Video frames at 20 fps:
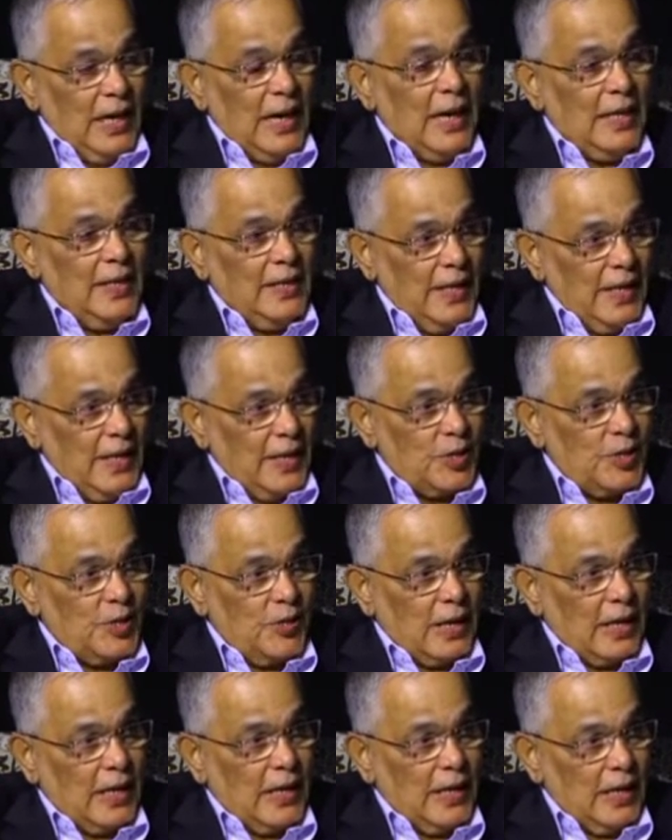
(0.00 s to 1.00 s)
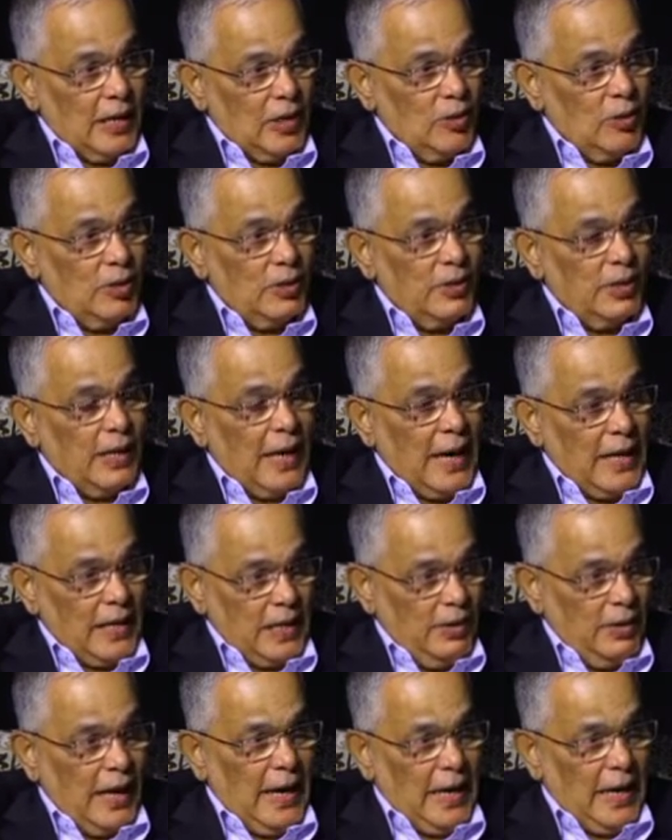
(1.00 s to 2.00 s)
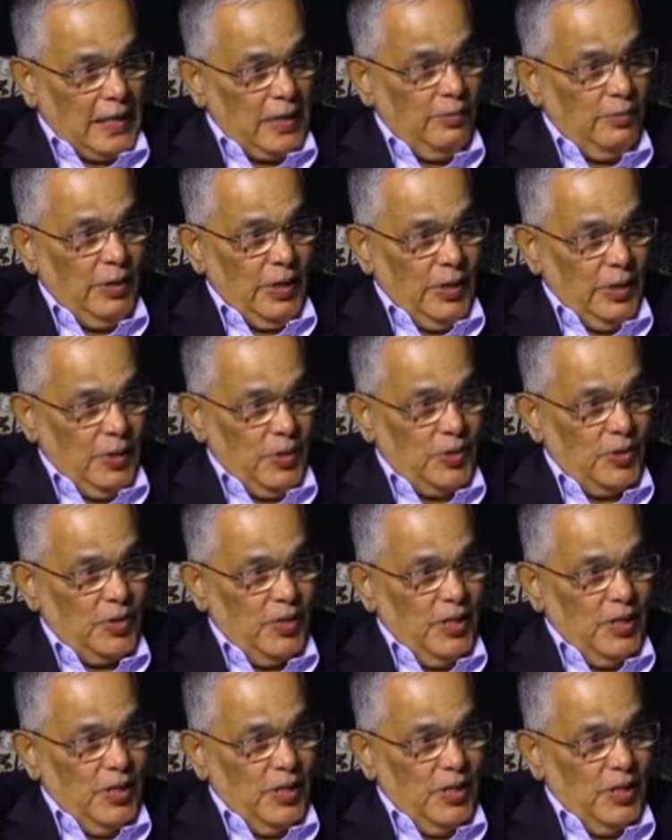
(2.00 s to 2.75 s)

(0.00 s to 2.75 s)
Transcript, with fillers: and their extracurricular act- activities.